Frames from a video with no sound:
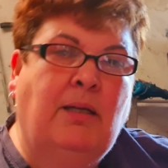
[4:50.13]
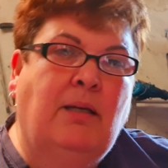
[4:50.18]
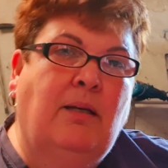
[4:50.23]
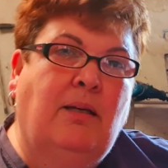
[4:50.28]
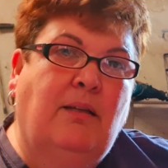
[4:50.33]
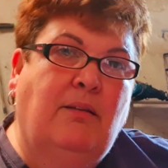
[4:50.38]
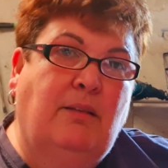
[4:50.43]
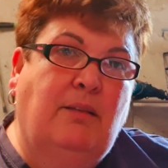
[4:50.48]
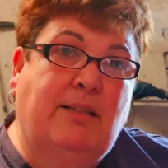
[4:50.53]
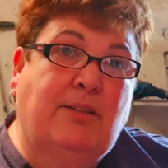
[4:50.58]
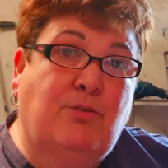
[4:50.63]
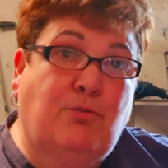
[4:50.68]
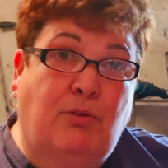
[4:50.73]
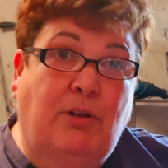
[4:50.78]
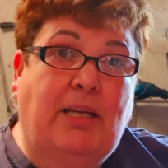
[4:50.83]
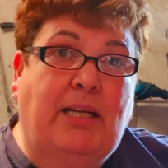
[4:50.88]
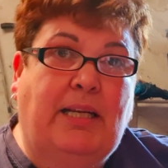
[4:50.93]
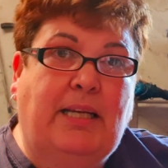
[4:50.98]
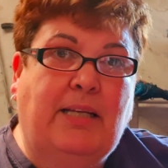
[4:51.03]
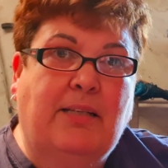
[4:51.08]
this
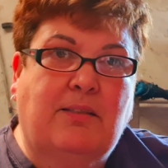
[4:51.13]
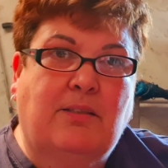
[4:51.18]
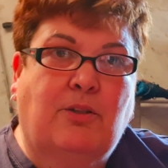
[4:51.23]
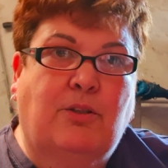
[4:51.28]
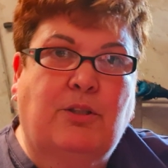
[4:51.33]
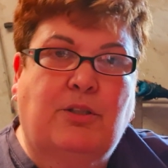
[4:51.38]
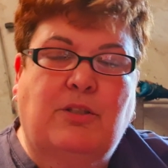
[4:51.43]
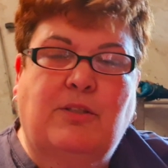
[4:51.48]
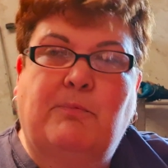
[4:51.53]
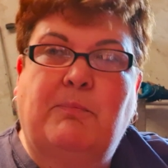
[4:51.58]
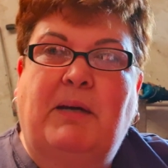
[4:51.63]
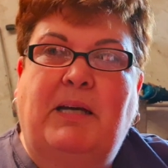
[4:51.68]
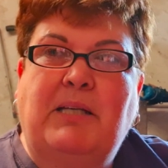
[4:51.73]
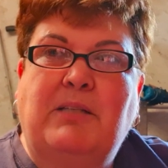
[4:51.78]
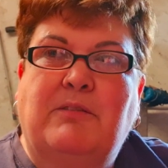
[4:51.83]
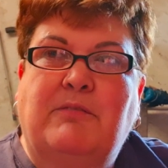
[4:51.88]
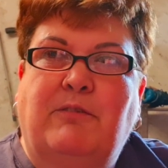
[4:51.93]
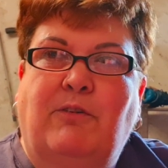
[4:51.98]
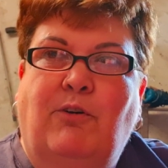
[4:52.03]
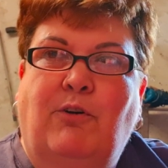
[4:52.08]
really is a good space
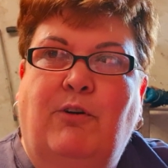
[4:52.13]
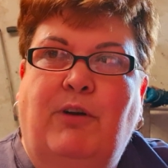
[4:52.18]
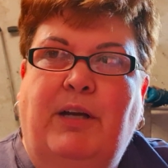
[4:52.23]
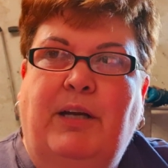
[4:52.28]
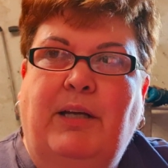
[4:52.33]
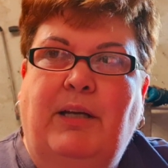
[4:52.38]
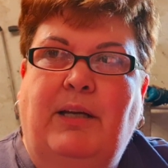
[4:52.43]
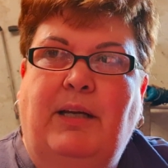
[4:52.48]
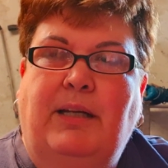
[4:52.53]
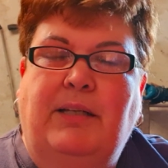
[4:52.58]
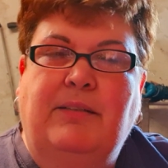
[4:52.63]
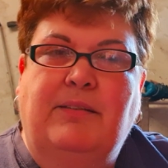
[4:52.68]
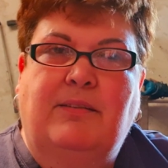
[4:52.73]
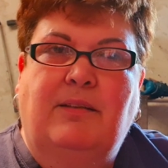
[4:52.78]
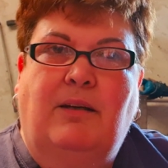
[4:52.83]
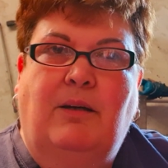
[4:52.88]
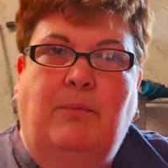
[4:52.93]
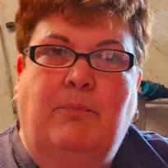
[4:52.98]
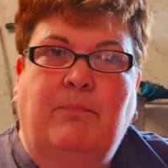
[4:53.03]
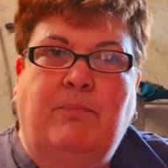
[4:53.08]
for it,
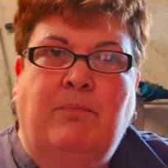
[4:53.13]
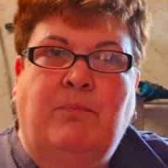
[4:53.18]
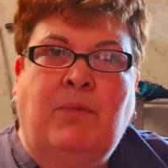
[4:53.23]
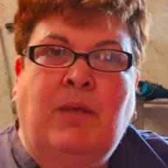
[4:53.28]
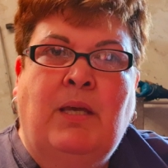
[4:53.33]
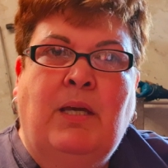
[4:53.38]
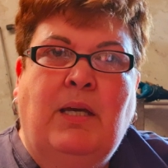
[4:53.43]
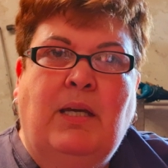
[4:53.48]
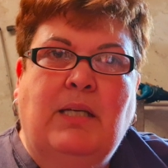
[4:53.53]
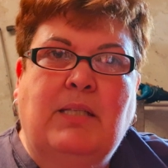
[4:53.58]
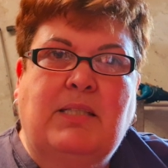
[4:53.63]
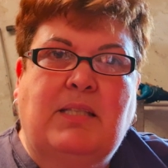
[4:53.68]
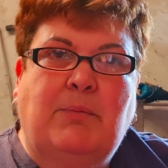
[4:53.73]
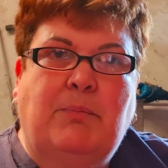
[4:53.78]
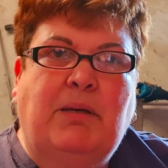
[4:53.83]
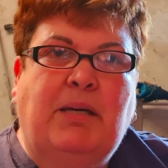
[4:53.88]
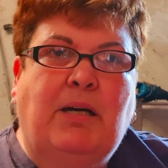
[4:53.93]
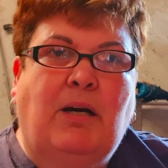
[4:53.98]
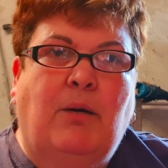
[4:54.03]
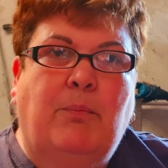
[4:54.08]
and it's
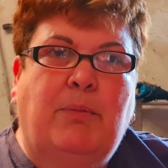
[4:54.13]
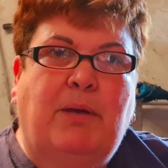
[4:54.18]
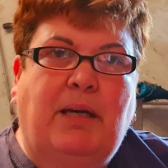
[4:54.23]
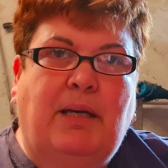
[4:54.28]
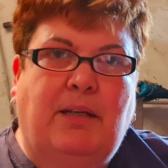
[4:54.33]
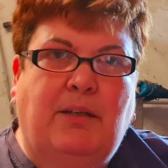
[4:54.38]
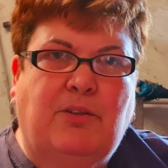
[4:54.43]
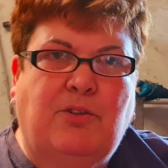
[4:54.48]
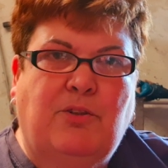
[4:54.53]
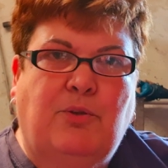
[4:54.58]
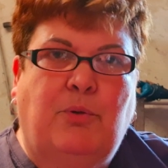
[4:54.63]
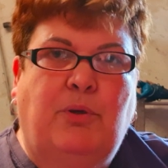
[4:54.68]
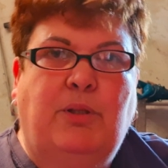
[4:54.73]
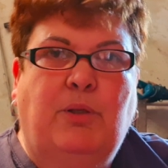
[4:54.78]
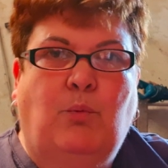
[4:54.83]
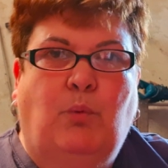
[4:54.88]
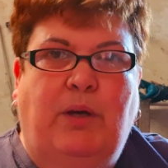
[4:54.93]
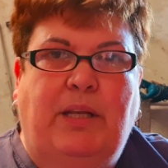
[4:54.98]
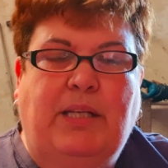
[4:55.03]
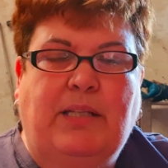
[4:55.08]
something I'll be able to do in the
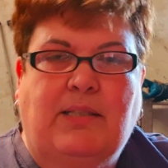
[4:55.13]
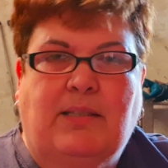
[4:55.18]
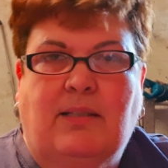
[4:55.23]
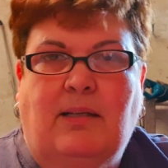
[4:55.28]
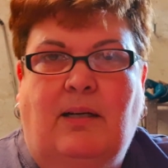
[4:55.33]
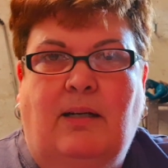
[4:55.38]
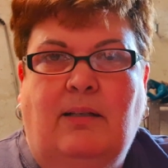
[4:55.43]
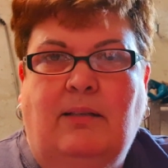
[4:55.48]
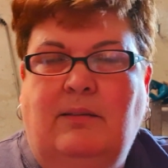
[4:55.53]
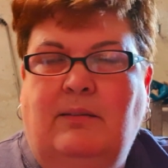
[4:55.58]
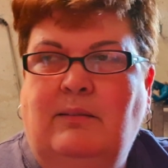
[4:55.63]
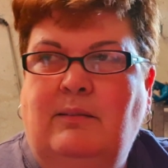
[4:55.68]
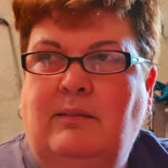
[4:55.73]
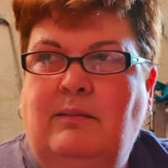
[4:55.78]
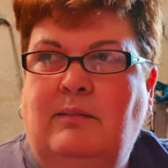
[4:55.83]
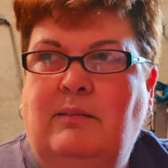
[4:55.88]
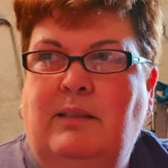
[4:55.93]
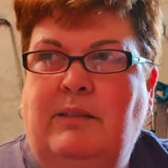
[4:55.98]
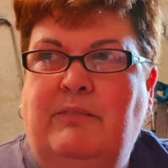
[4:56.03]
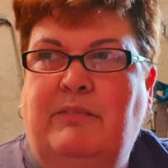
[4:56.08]
winter
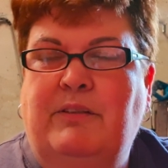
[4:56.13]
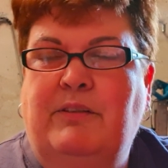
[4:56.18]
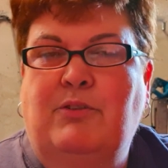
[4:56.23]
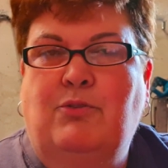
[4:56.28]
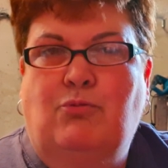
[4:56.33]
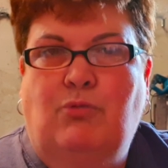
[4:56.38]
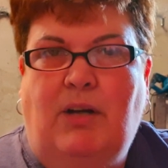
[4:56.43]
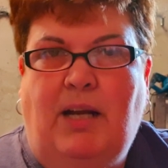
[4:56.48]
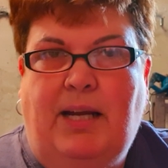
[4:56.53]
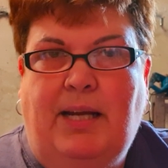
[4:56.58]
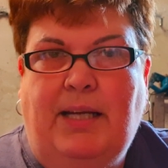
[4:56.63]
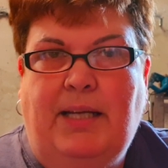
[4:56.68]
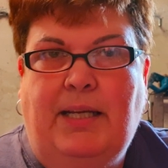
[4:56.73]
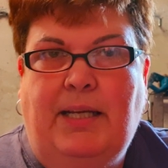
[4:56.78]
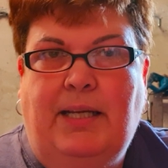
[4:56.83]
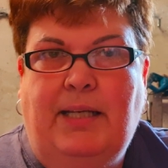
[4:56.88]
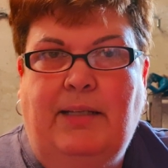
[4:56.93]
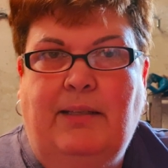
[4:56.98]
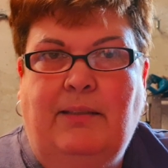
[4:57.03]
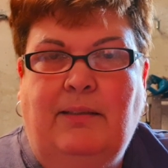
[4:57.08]
if it's
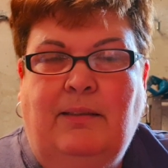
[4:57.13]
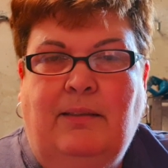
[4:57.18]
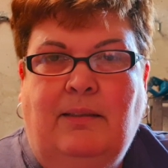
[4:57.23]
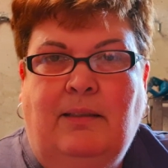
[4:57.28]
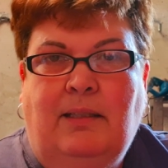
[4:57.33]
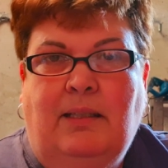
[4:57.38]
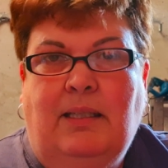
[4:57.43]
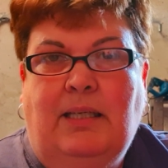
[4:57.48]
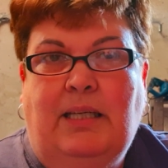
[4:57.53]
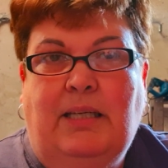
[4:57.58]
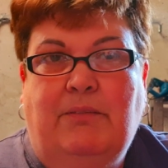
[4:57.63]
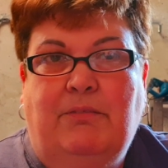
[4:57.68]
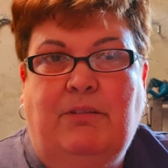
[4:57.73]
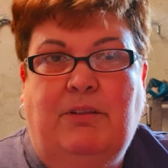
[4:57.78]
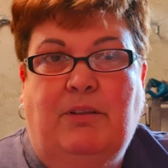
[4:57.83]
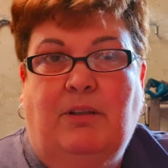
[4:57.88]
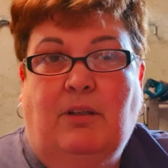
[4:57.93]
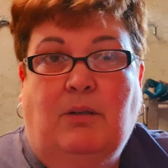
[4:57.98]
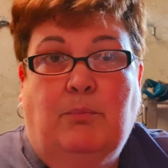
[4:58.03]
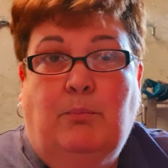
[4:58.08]
raining. Even
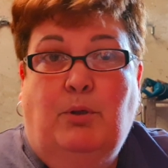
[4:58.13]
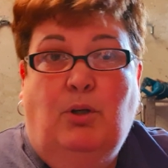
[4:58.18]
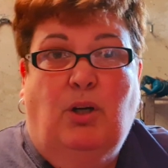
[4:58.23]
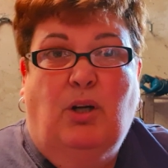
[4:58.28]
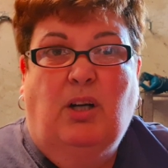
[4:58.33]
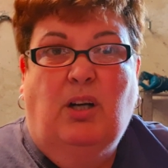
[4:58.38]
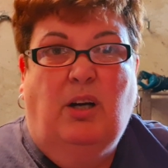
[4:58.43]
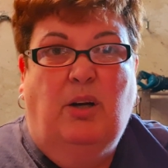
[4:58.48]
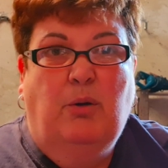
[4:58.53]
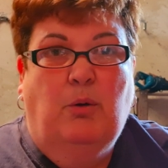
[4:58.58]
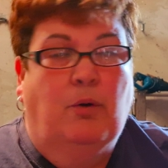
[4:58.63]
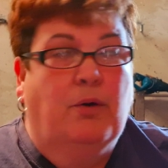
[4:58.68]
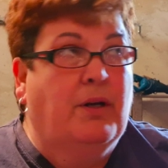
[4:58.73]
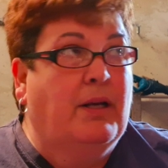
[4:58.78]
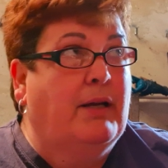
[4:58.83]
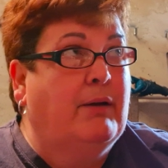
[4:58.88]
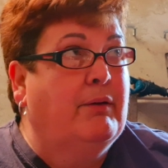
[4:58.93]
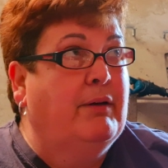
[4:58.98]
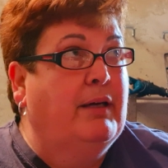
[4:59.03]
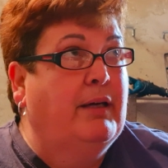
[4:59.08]
I can put a coat on
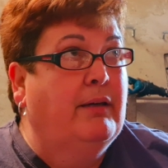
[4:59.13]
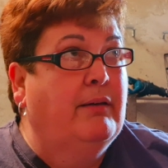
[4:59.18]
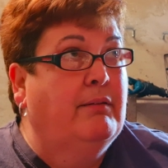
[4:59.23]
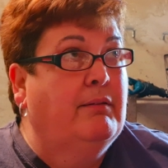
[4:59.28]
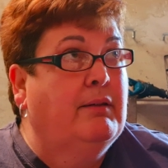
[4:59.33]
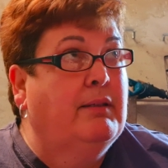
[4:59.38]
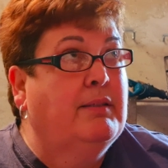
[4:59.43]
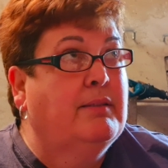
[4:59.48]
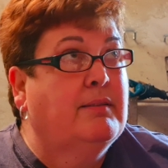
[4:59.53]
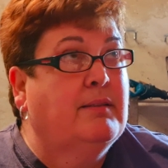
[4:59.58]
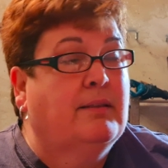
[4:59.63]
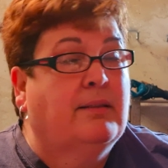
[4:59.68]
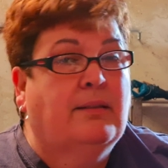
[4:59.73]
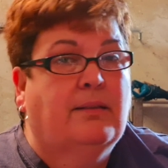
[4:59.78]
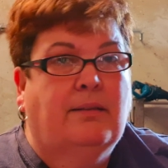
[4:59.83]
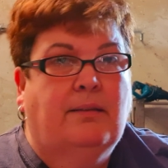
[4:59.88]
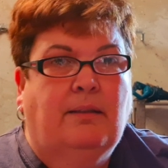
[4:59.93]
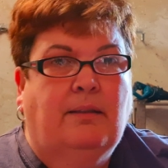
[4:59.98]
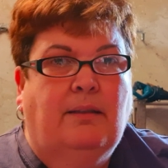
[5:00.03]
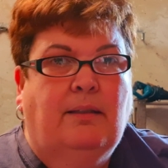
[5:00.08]
out here and
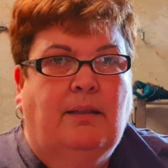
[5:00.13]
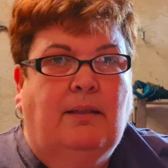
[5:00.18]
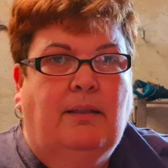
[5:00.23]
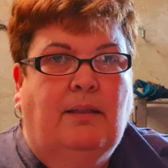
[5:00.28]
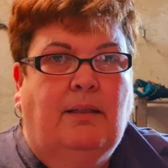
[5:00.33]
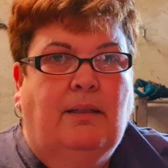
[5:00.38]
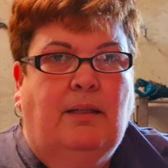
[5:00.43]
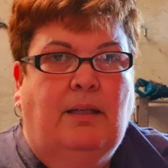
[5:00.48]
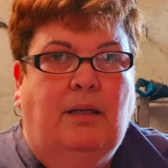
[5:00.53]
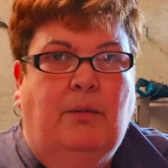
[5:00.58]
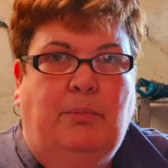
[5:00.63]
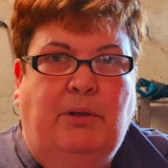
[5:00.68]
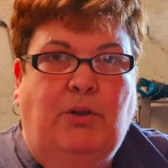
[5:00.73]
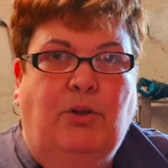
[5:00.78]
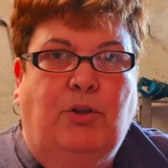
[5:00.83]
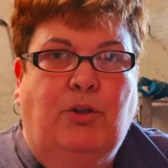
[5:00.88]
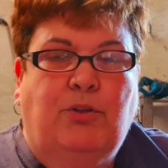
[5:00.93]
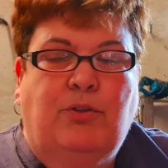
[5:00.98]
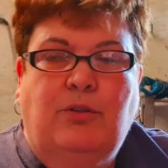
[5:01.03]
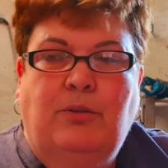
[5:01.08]
it'll be
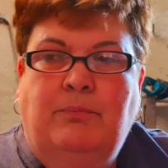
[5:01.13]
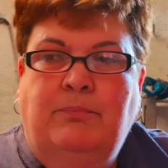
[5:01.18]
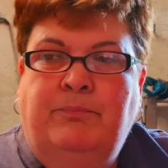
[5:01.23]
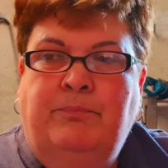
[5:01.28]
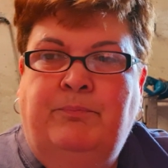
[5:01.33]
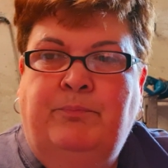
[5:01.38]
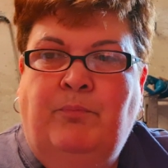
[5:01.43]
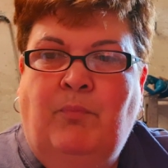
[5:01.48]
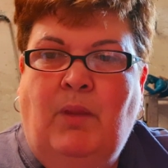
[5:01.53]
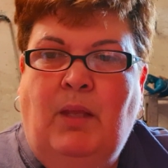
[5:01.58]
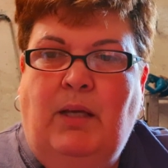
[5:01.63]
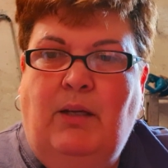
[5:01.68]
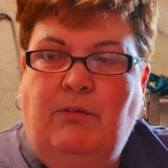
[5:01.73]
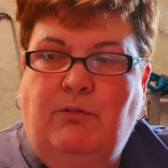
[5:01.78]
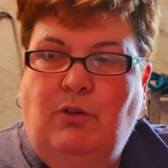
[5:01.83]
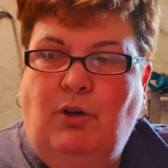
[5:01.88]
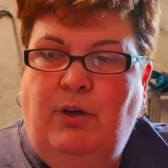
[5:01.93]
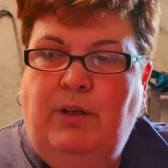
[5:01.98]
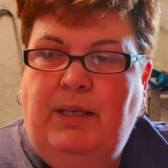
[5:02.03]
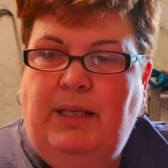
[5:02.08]
good. And I've
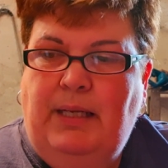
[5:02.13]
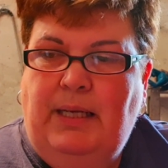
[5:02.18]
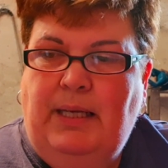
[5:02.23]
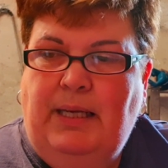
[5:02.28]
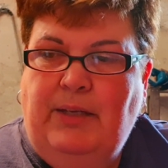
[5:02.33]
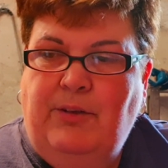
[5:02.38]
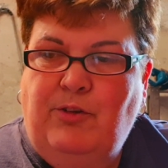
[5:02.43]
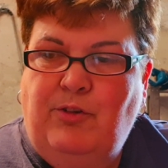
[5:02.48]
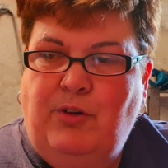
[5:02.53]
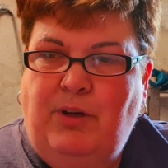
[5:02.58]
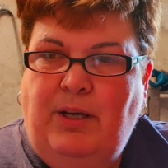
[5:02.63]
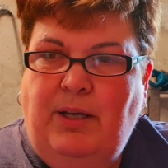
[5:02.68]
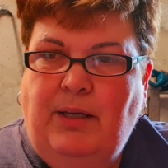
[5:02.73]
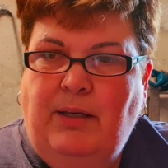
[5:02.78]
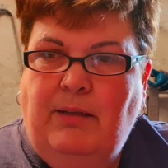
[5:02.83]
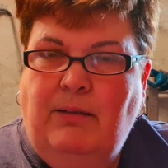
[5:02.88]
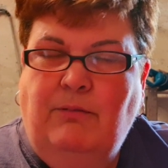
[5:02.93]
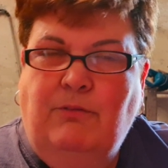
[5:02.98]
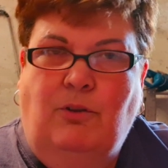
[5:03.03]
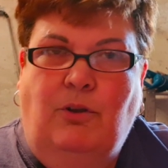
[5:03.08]
got the electric,
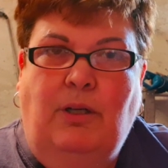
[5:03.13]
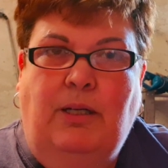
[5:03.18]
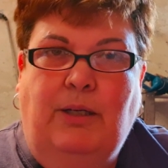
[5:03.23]
I've got a little